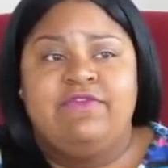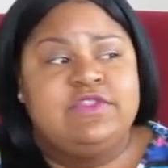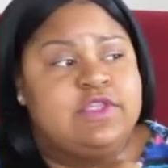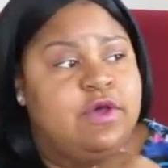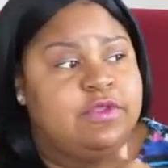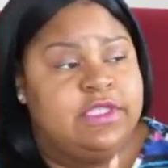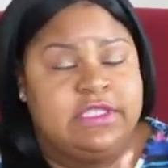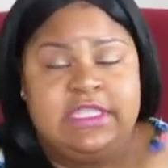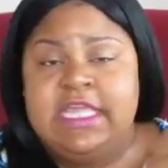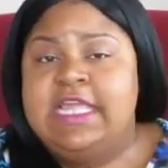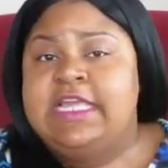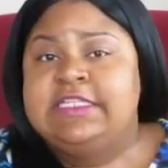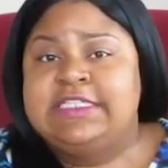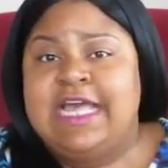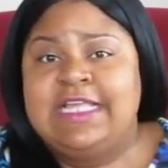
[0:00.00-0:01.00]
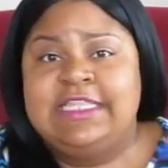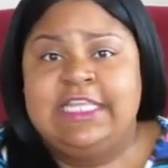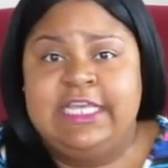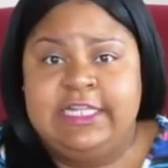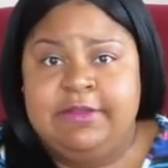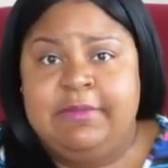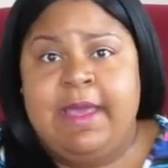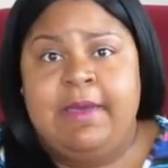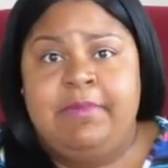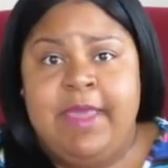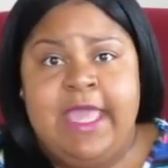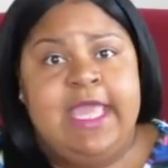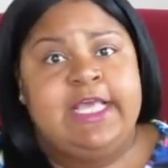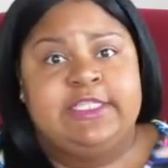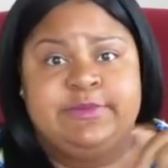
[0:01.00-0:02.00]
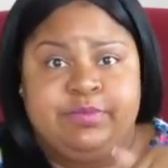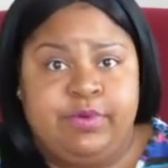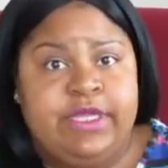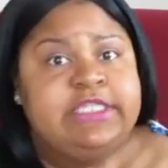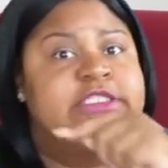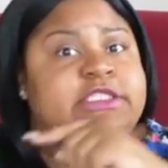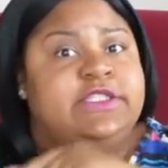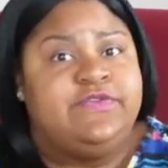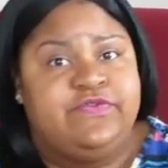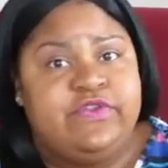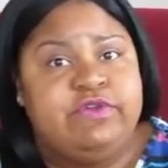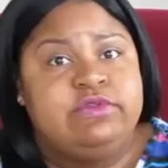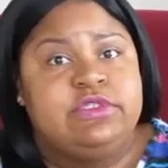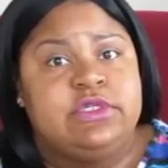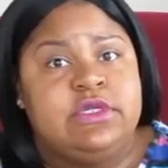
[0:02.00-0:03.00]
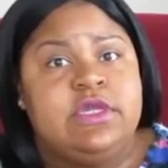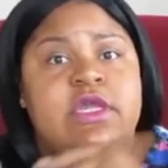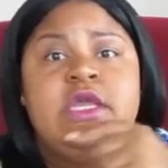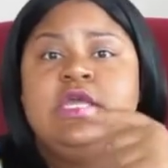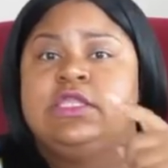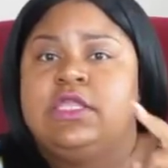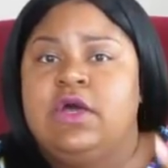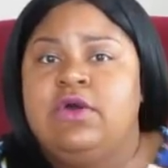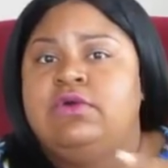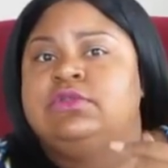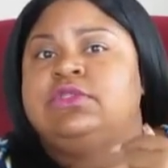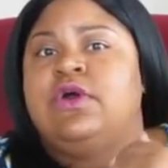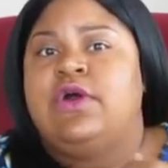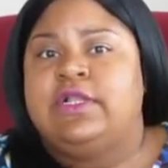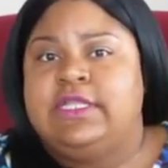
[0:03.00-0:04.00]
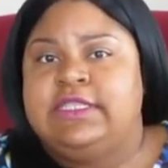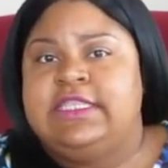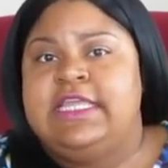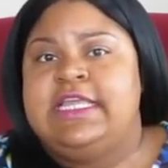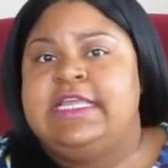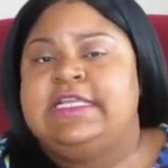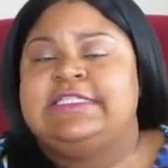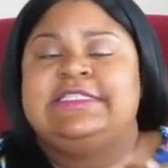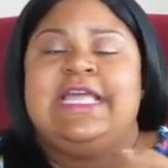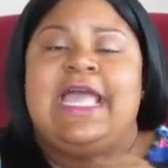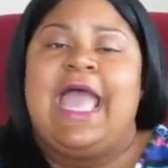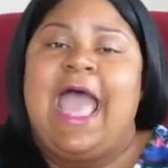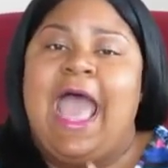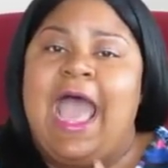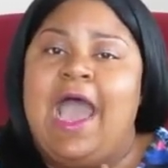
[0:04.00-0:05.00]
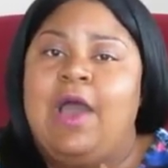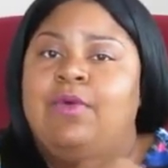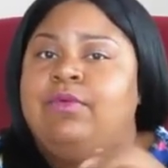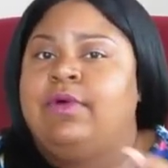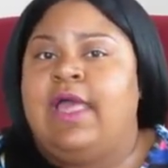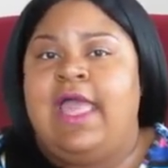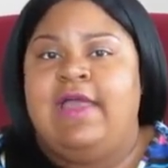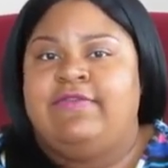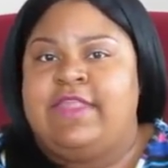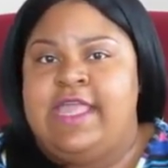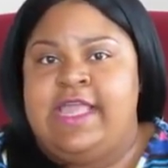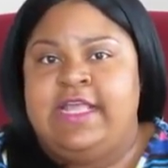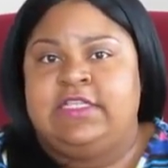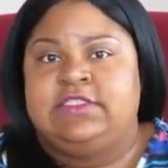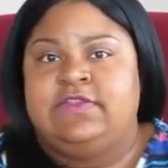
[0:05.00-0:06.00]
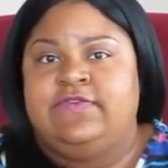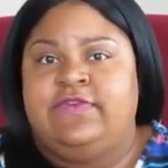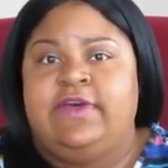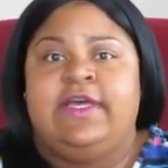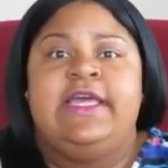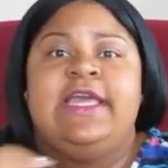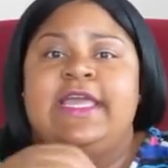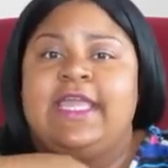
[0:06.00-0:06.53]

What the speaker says: So the things I did in my past, present, and future, those are the things that I will have to answer for.